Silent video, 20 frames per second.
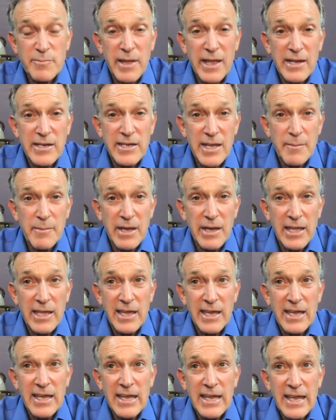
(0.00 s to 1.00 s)
pandemic.
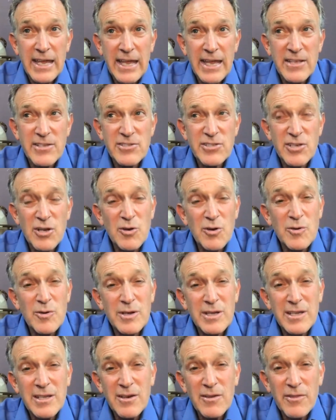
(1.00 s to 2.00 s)
And so,
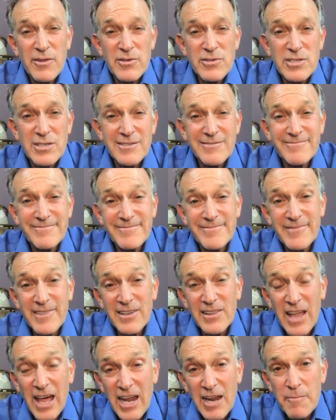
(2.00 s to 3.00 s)
you know, there's a, a
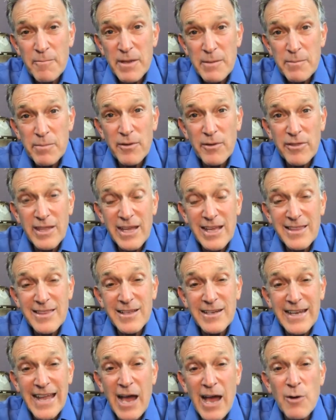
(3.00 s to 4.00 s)
lot of people think
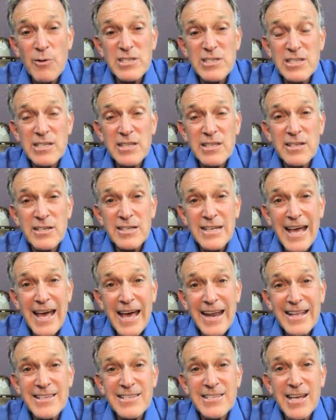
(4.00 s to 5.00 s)
that now is
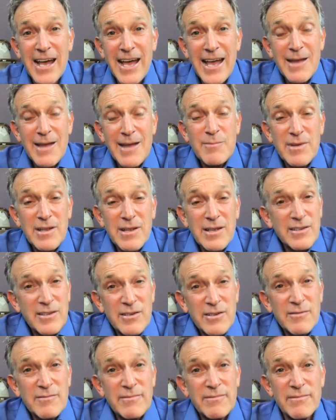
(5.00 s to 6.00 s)
not a time that,
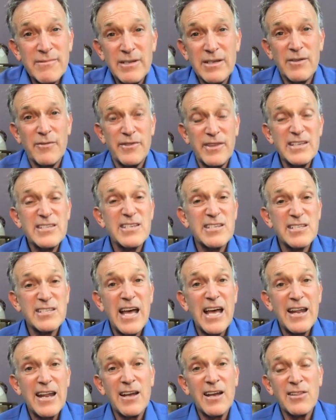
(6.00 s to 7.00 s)
that, you know, this is
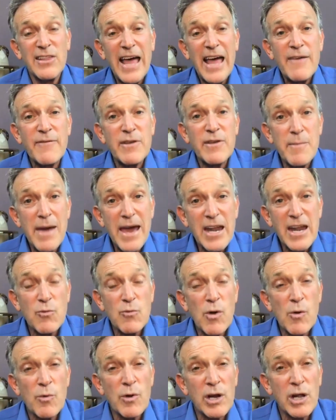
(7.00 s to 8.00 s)
not a laughing matter
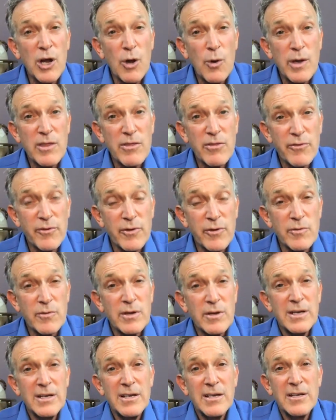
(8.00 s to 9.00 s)
what we're going through.
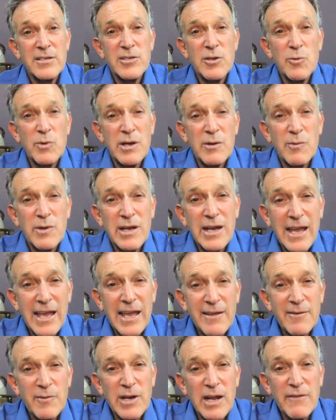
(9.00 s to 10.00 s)
So when, when I
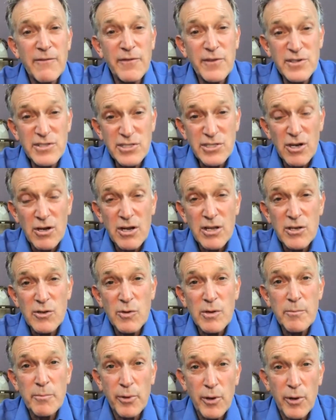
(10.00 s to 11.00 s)
when I first started
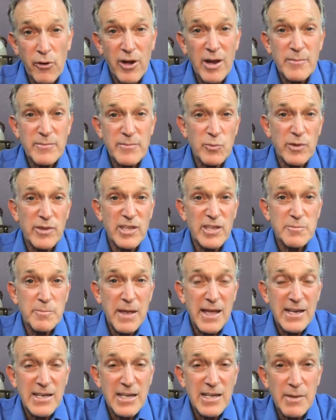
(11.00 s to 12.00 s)
doing programs when this
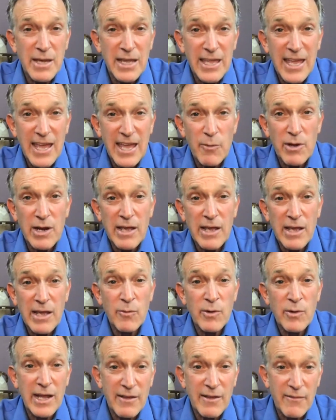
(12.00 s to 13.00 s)
pandemic hit, when I
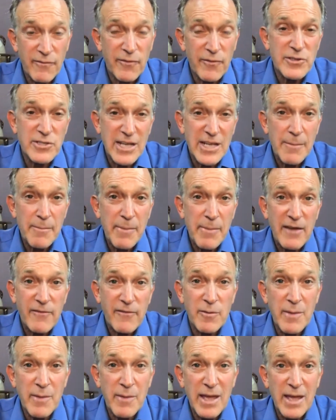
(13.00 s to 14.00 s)
when I first got
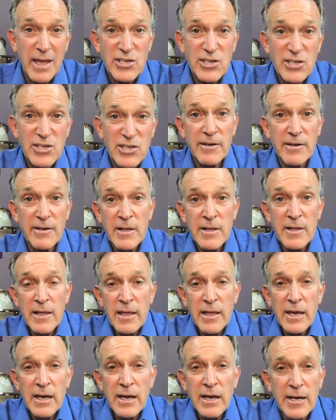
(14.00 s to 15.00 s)
back from Asia,
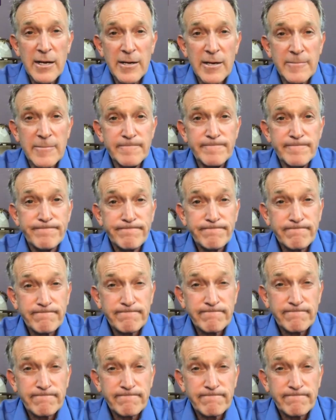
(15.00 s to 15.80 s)
um,